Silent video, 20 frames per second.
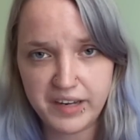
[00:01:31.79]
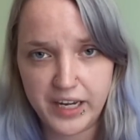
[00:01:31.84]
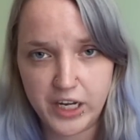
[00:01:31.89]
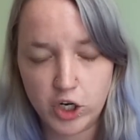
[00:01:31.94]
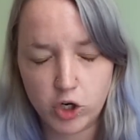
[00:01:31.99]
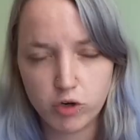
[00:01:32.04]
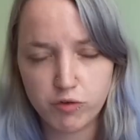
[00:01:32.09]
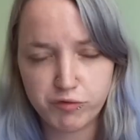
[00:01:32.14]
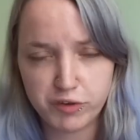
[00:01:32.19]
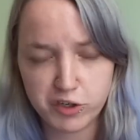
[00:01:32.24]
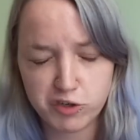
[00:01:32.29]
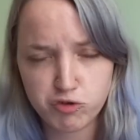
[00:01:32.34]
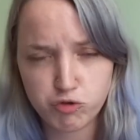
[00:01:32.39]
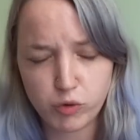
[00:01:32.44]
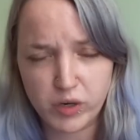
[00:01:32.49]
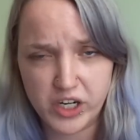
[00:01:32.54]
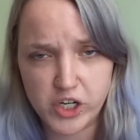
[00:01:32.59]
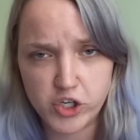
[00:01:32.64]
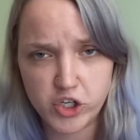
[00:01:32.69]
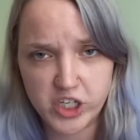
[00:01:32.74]
anger,
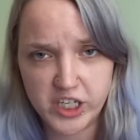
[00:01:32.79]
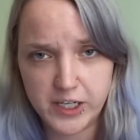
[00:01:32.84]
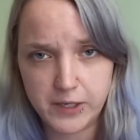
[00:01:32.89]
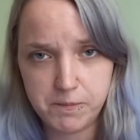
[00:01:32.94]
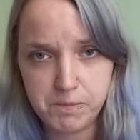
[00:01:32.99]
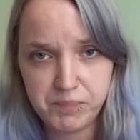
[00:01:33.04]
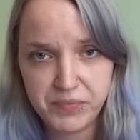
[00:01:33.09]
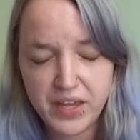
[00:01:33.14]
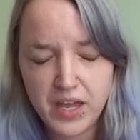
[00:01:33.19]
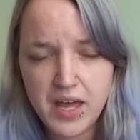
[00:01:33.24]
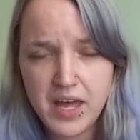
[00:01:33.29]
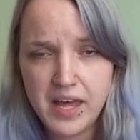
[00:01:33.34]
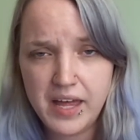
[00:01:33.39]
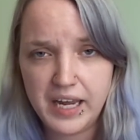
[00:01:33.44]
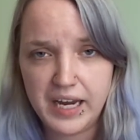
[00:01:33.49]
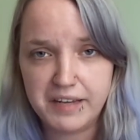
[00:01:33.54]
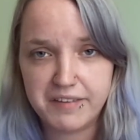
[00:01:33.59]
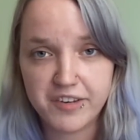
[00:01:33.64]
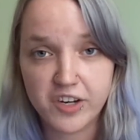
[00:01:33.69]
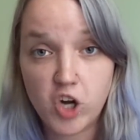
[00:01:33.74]
frustration.
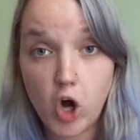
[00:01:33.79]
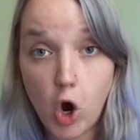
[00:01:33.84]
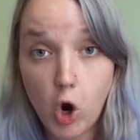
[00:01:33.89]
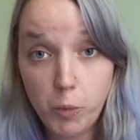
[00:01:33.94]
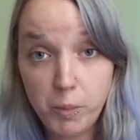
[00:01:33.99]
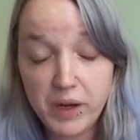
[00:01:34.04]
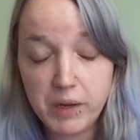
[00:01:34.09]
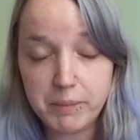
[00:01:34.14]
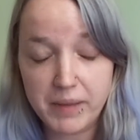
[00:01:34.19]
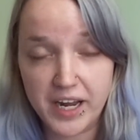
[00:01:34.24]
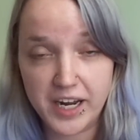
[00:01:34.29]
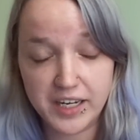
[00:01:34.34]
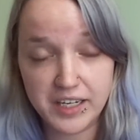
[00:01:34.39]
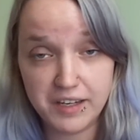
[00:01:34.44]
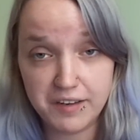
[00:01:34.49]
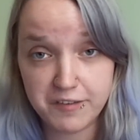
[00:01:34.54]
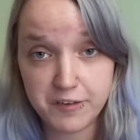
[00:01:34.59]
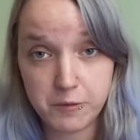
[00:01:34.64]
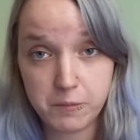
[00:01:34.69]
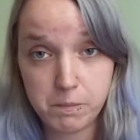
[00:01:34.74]
It's a coping
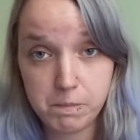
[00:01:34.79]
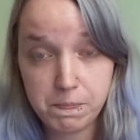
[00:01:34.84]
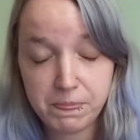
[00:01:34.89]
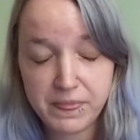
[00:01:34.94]
mechanism.